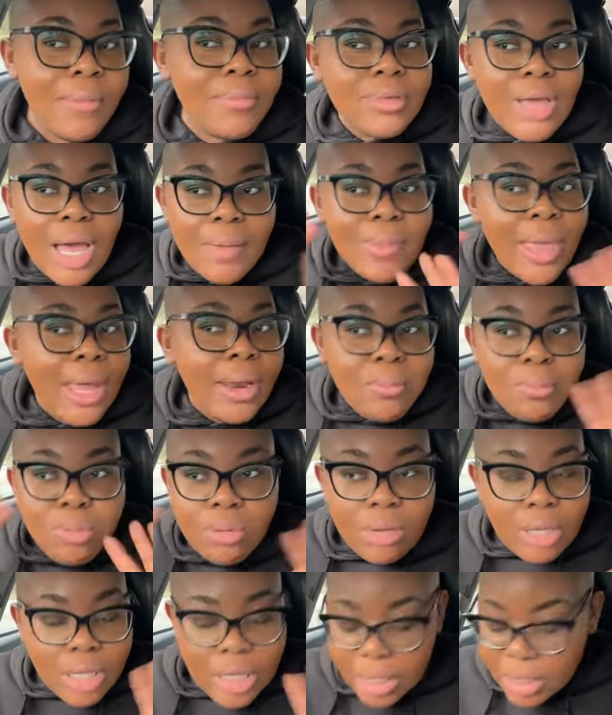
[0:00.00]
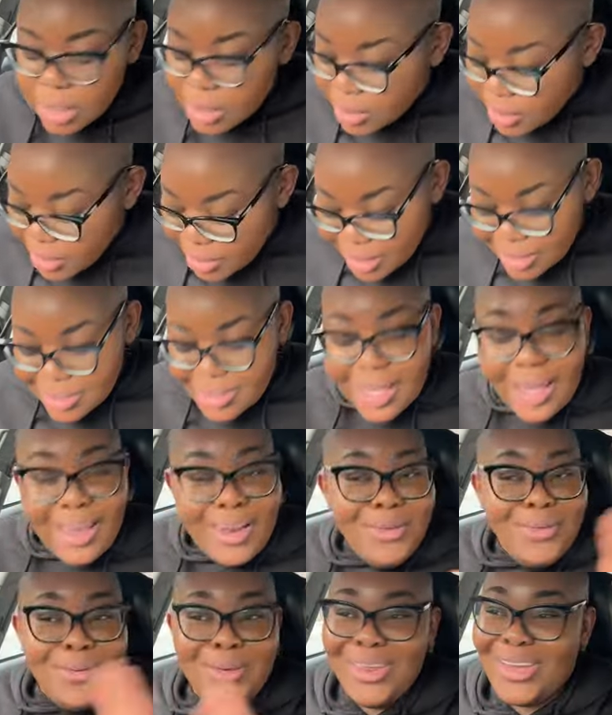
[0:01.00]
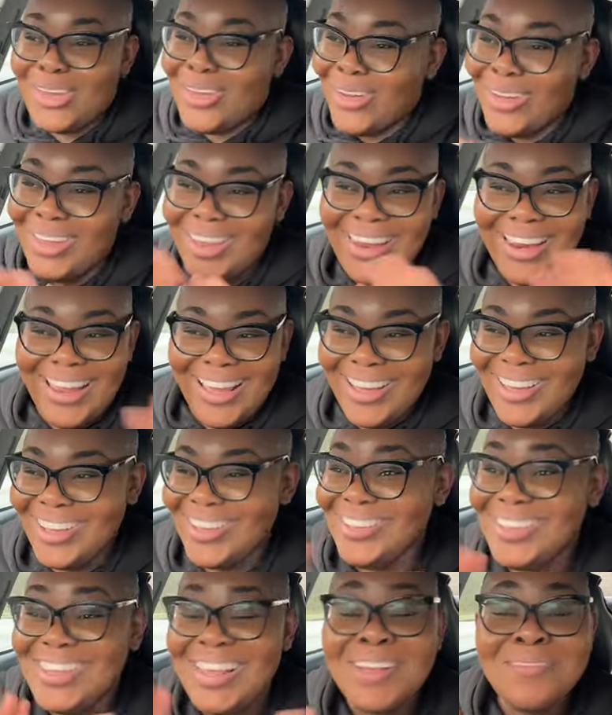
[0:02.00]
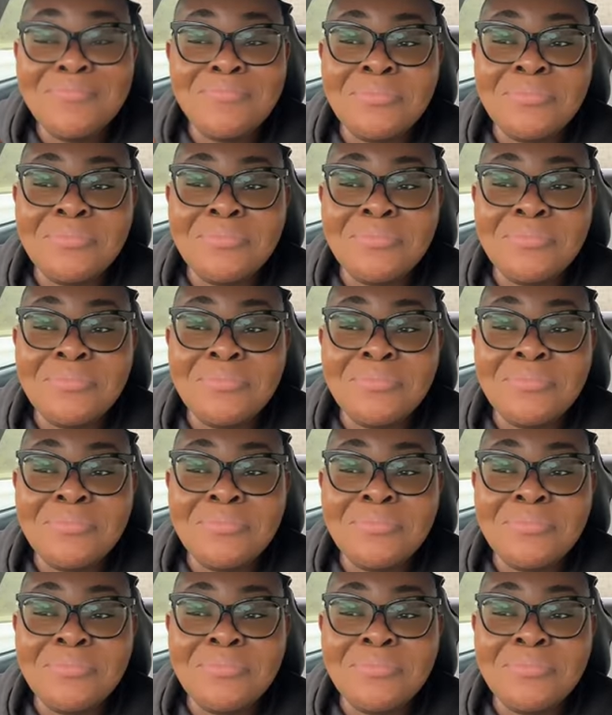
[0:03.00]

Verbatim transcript: I'm, I'm not a bully. So I don't want to call names.